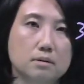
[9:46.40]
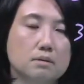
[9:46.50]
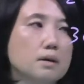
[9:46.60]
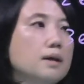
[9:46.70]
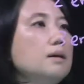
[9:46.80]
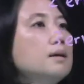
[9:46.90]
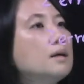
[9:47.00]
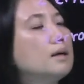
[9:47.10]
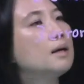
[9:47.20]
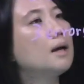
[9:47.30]
Okay,
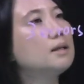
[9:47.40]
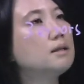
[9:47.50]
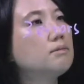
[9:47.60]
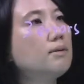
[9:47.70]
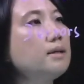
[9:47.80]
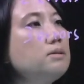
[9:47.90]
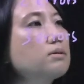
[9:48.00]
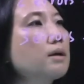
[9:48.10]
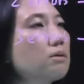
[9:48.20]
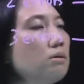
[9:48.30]
and in fact, you
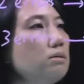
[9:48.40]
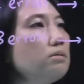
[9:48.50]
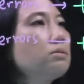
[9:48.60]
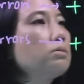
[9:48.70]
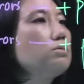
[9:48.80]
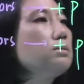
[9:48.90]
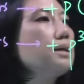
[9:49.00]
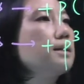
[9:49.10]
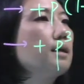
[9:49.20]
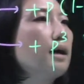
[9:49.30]
can go through the
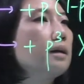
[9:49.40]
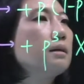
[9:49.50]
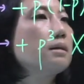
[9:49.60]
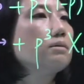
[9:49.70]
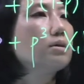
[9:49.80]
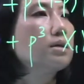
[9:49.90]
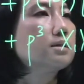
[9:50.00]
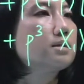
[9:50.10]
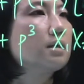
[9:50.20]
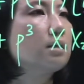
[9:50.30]
entire thing for
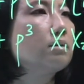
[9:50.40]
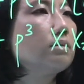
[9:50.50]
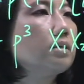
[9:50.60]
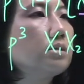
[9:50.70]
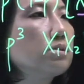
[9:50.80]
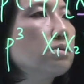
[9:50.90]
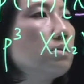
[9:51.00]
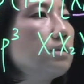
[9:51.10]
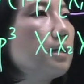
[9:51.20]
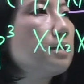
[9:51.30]
yourself and
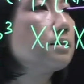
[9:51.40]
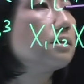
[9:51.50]
show that